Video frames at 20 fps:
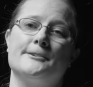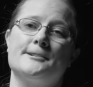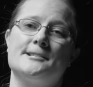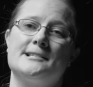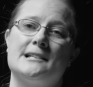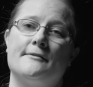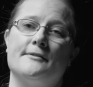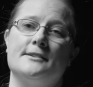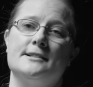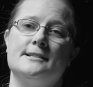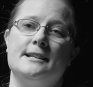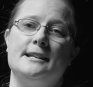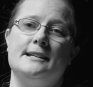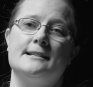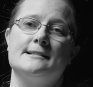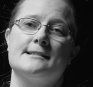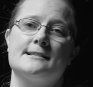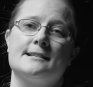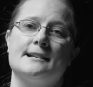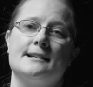verse
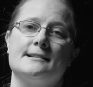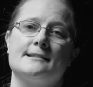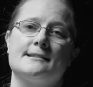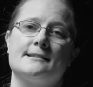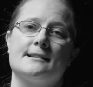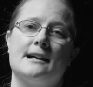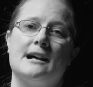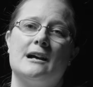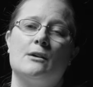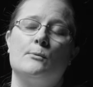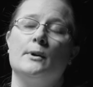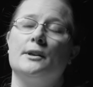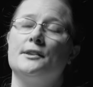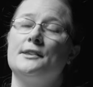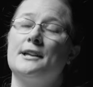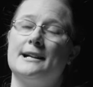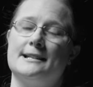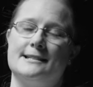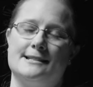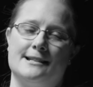17 says, "I will
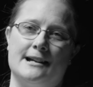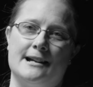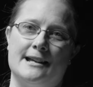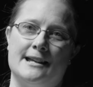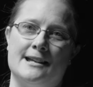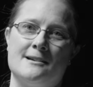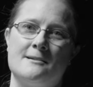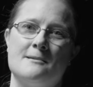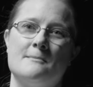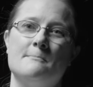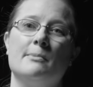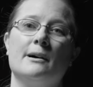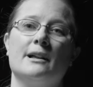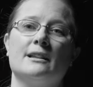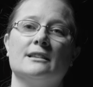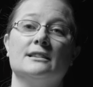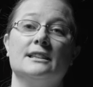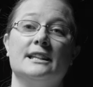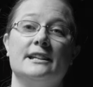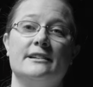not die,
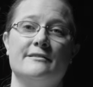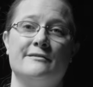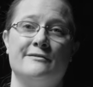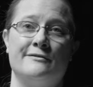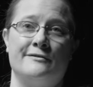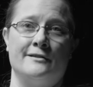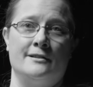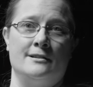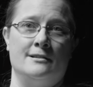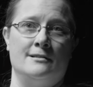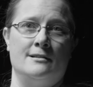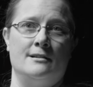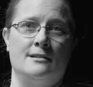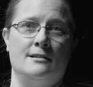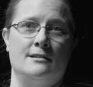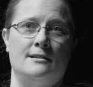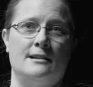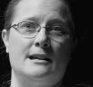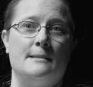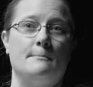but live,
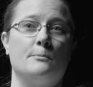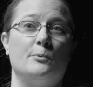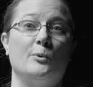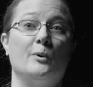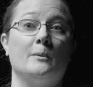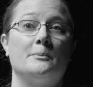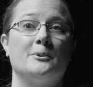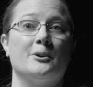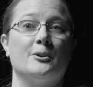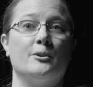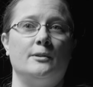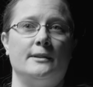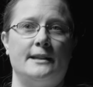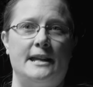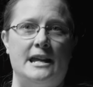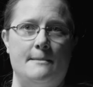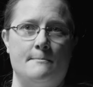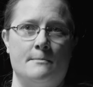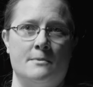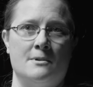and will
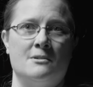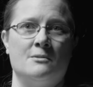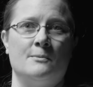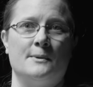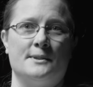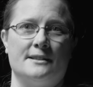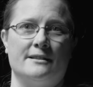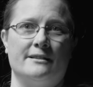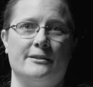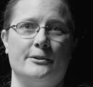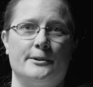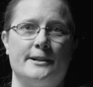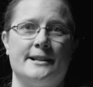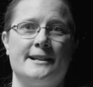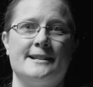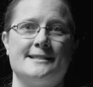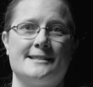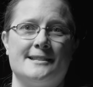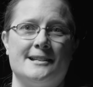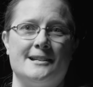proclaim what the Lord
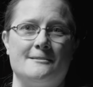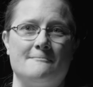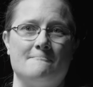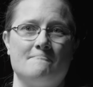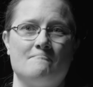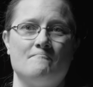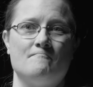has done."